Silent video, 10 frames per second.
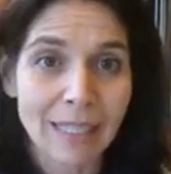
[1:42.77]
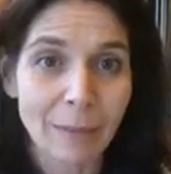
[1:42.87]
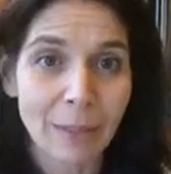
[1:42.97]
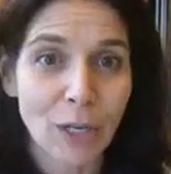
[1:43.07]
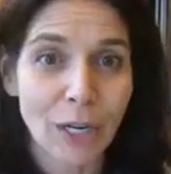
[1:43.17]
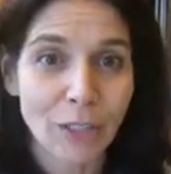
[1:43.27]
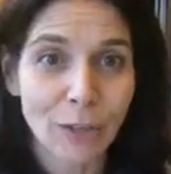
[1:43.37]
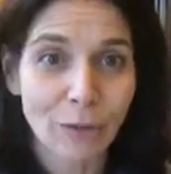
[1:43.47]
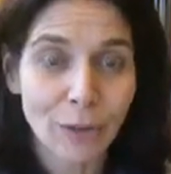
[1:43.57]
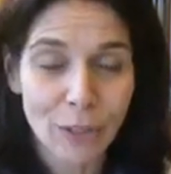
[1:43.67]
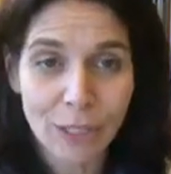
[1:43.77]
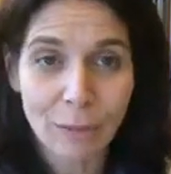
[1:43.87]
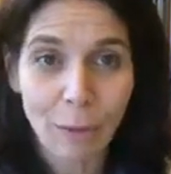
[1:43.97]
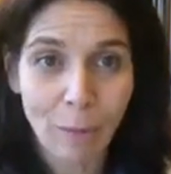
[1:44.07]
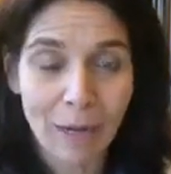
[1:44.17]
and I'm going to talk to you for just a
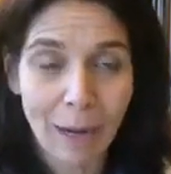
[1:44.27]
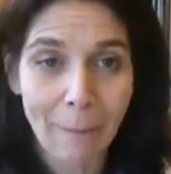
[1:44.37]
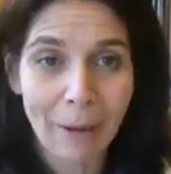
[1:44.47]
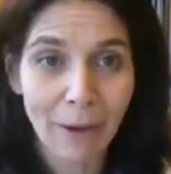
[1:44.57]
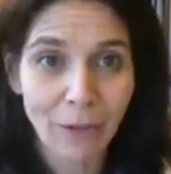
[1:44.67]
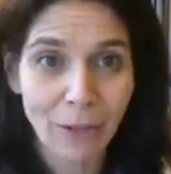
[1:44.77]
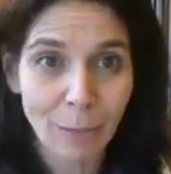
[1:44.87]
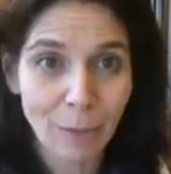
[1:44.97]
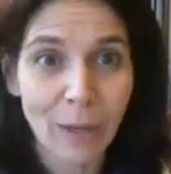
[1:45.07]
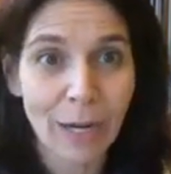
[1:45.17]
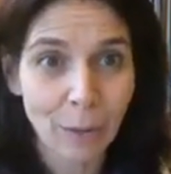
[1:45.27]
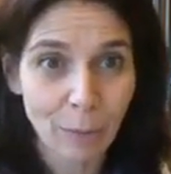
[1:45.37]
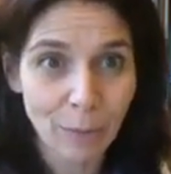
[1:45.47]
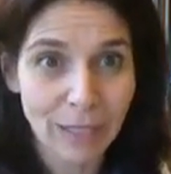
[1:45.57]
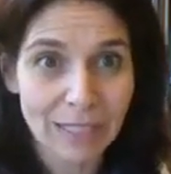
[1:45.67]
moment about the
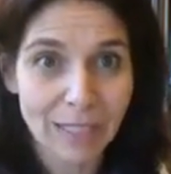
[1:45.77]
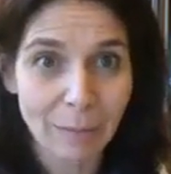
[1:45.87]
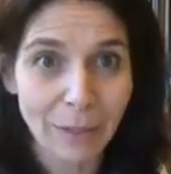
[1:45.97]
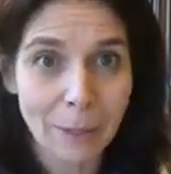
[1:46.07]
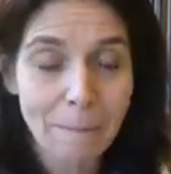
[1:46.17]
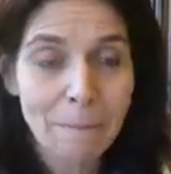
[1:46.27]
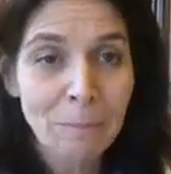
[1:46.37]
Pareto principle.